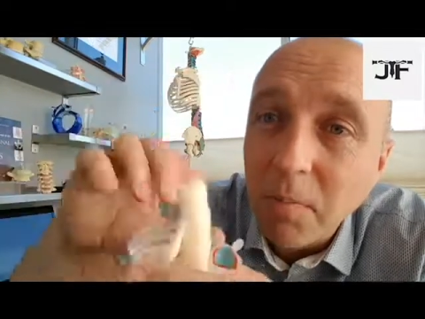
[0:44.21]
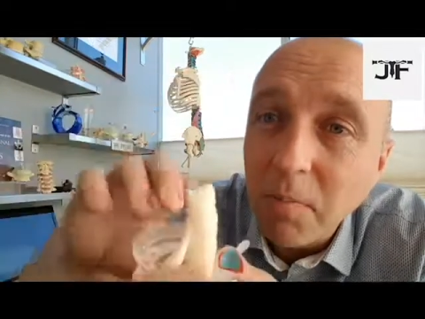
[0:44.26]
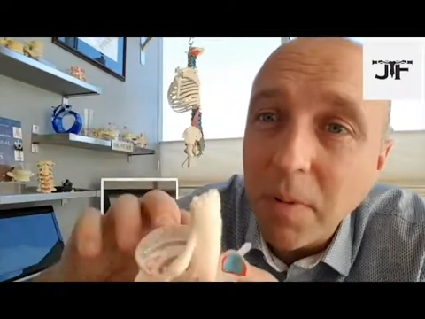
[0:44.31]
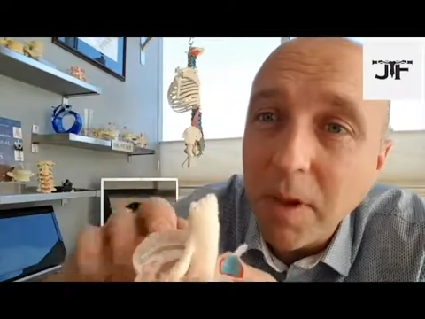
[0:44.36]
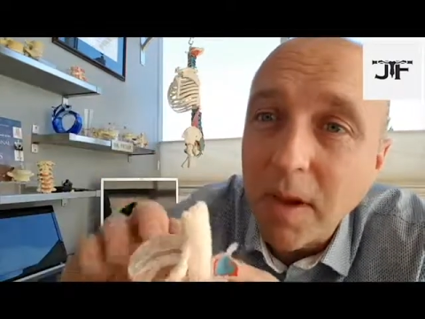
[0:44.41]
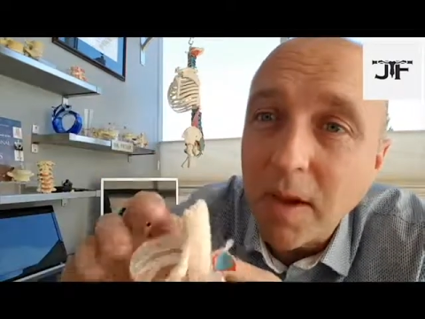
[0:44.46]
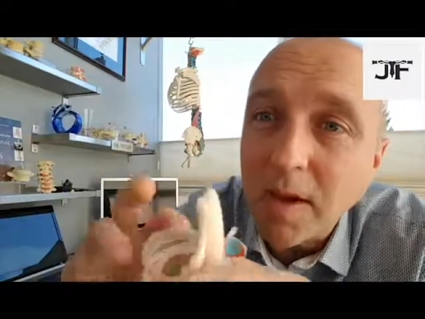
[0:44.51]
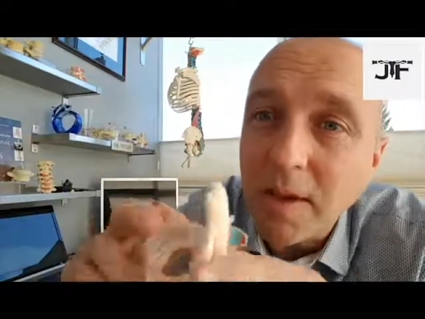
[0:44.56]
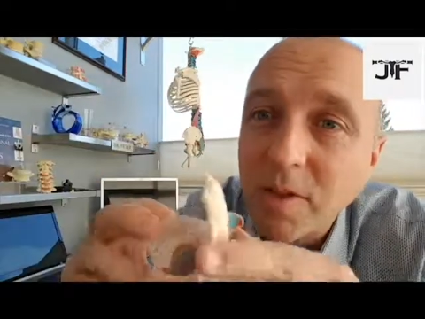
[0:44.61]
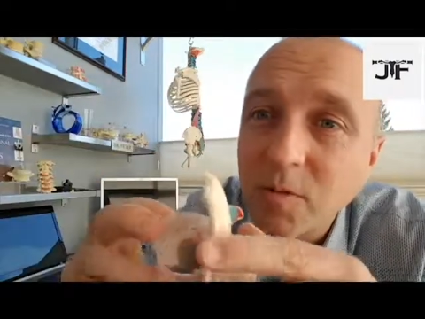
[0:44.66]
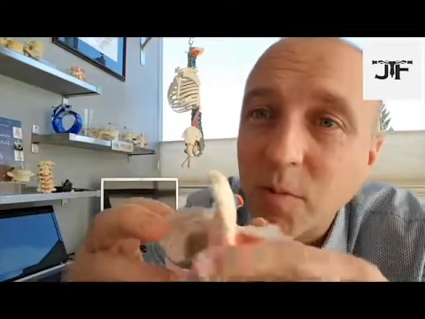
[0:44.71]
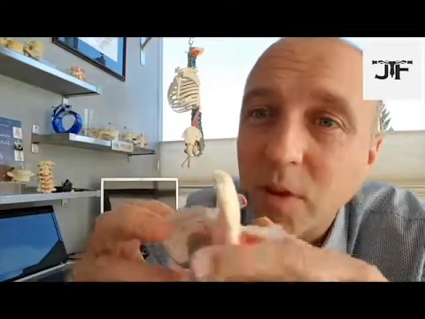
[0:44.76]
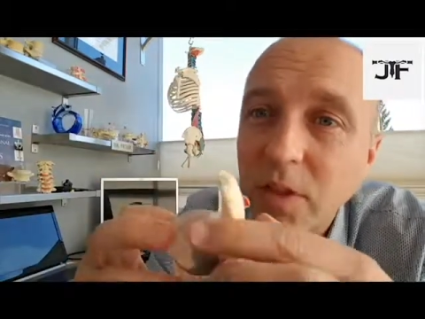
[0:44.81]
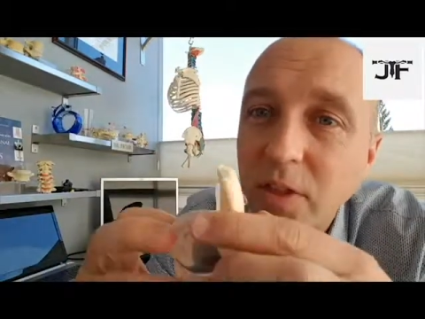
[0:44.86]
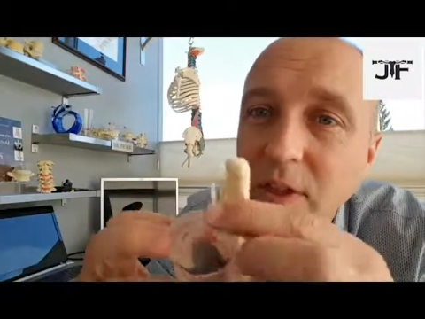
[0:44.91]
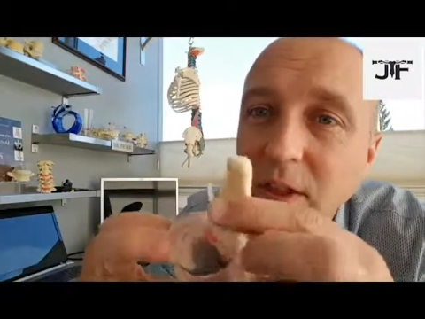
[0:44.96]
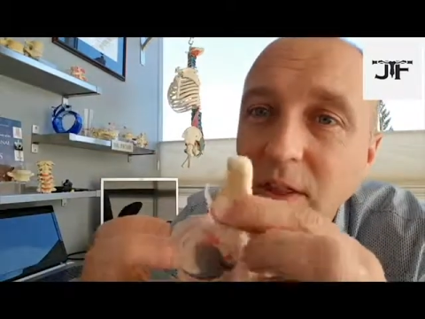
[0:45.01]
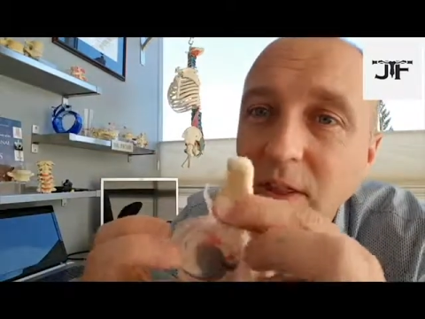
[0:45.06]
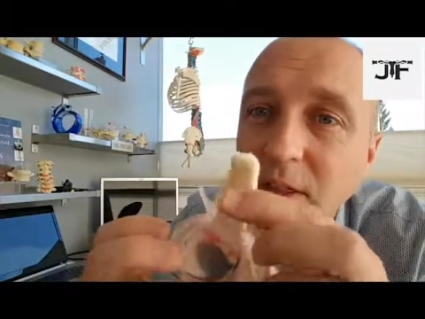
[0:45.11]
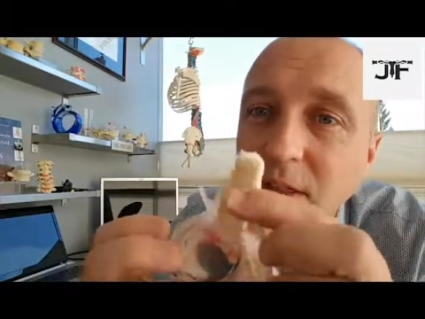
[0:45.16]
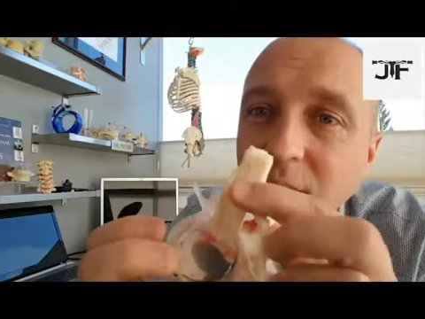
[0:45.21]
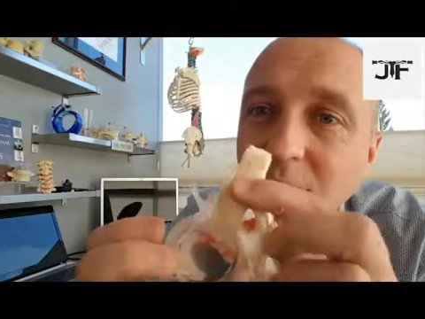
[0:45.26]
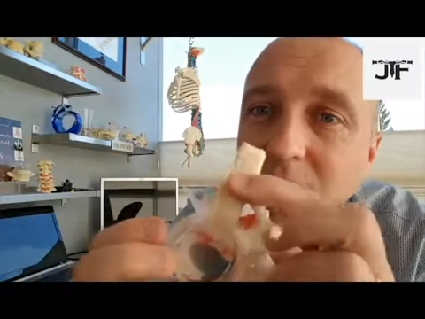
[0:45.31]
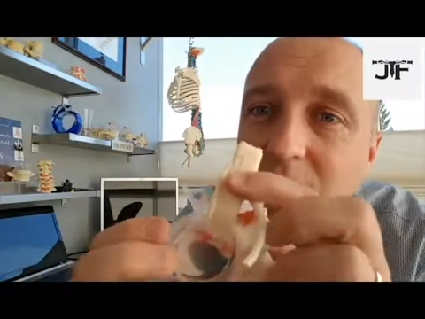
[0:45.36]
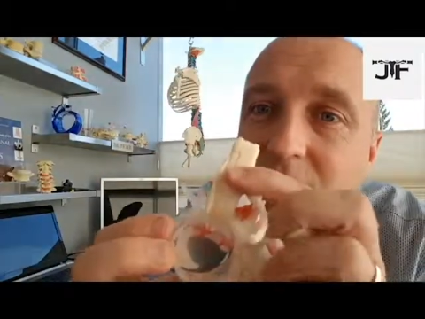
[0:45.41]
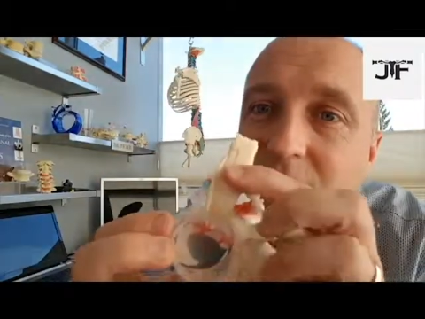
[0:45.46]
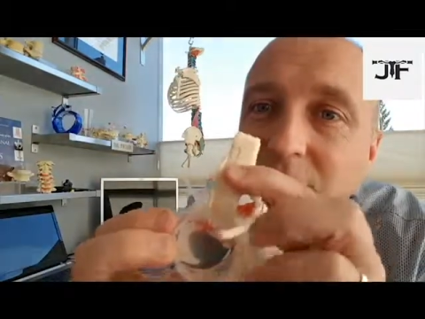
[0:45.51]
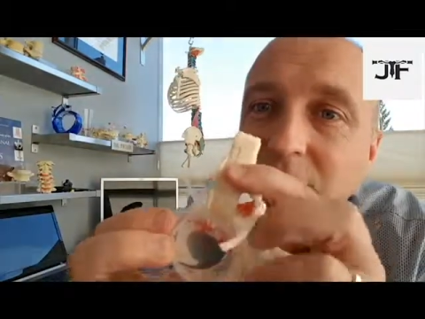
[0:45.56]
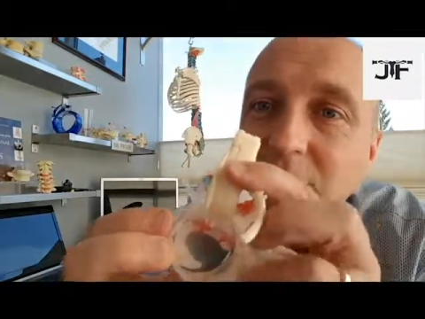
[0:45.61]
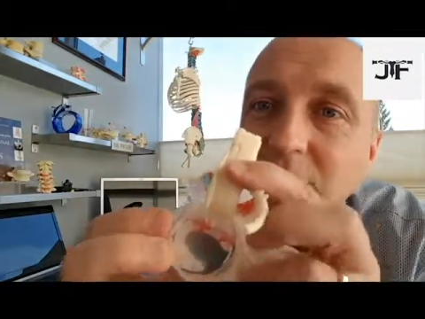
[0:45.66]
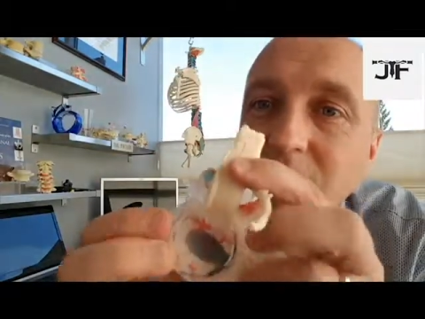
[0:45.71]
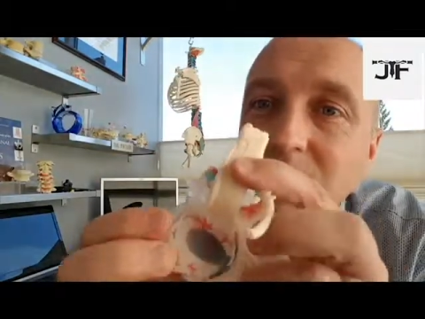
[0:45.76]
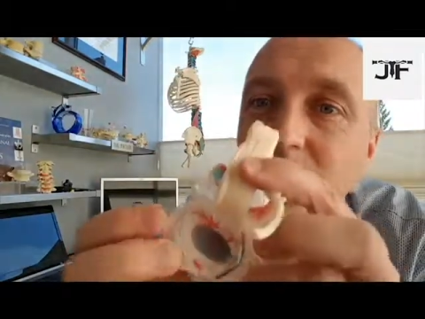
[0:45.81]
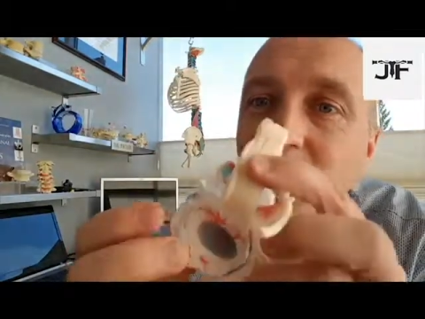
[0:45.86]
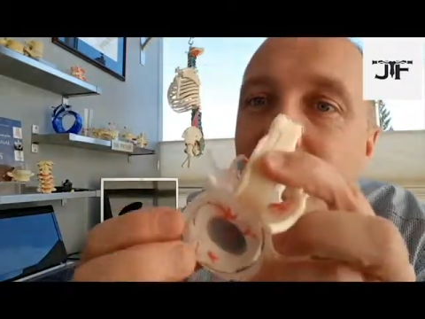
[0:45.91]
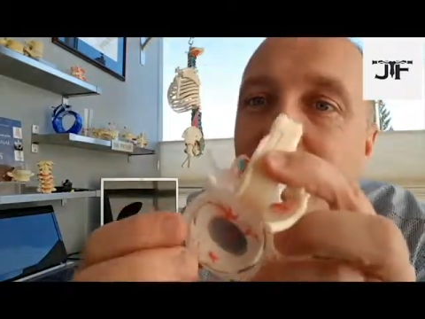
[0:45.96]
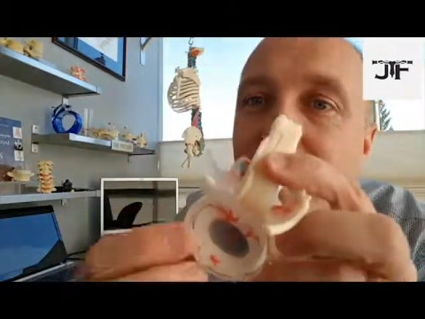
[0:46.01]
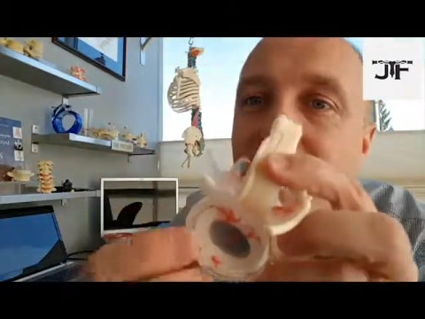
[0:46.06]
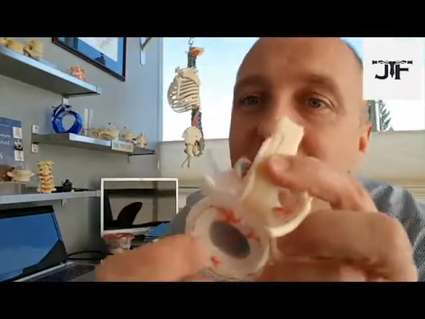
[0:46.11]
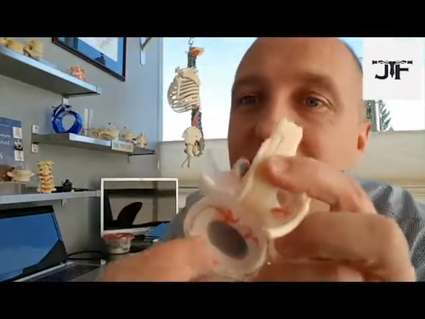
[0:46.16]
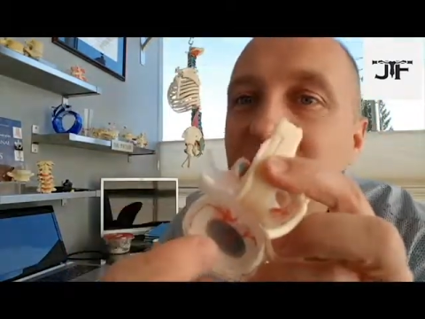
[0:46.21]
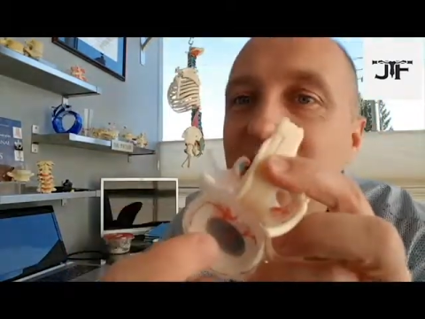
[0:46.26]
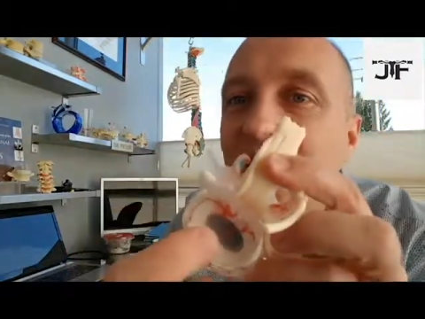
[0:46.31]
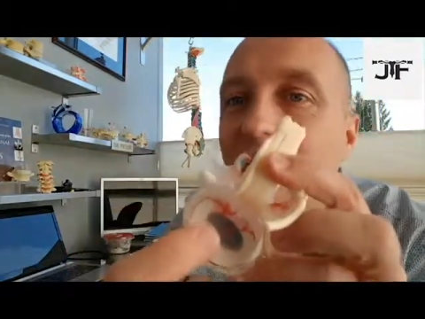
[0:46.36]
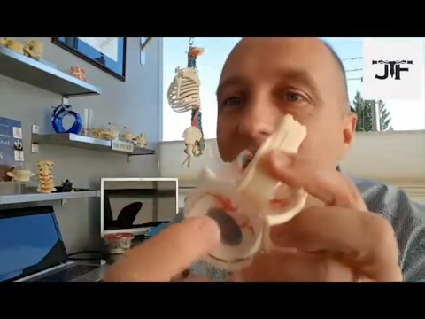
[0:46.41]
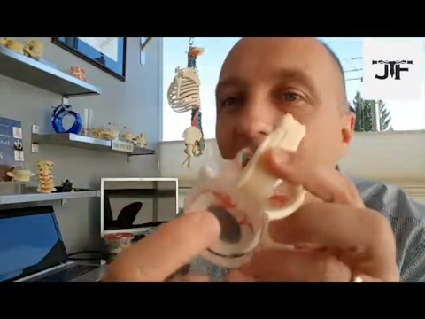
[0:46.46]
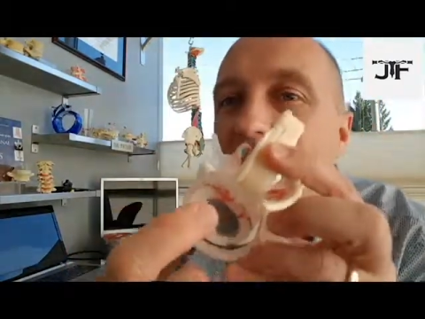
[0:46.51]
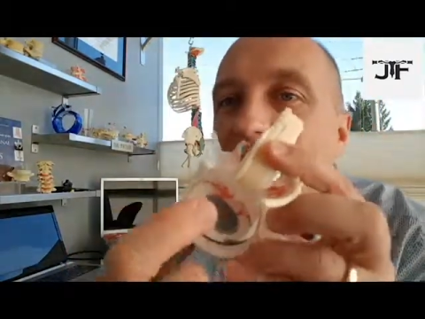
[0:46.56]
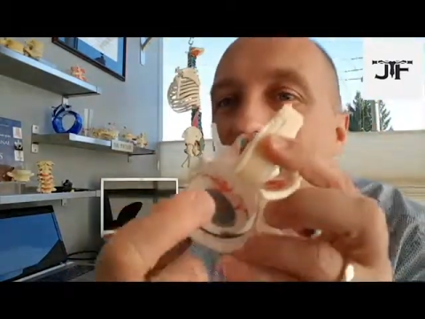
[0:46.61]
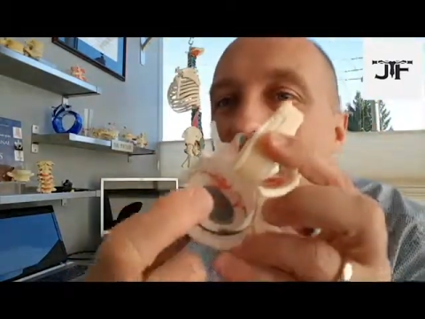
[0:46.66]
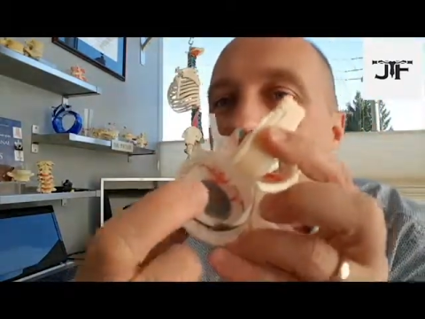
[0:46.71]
because inside